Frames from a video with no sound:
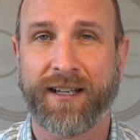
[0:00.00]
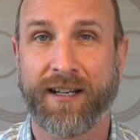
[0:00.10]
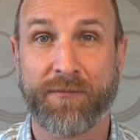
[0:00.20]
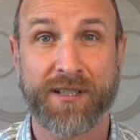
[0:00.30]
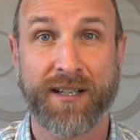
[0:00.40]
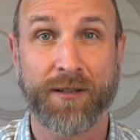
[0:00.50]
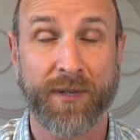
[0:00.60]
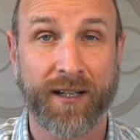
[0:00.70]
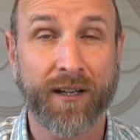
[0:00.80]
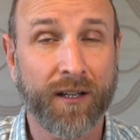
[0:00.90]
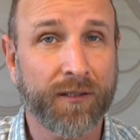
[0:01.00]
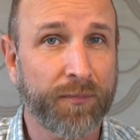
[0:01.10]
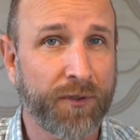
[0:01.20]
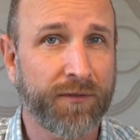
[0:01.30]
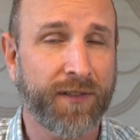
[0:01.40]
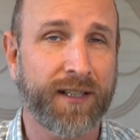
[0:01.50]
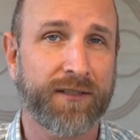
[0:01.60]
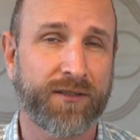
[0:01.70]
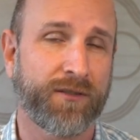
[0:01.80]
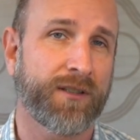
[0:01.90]
and I'm setting my color profile
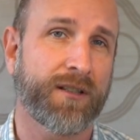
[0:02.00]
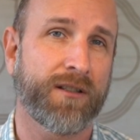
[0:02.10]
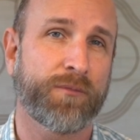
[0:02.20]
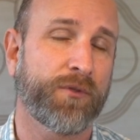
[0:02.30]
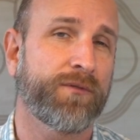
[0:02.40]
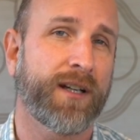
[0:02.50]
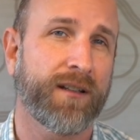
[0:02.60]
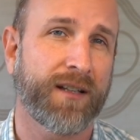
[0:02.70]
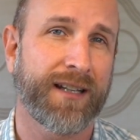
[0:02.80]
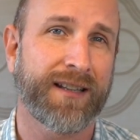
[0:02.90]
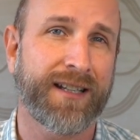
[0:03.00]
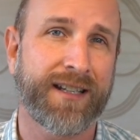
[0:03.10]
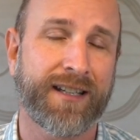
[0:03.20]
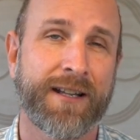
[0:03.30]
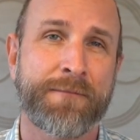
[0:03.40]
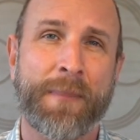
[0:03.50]
to the color profile I like.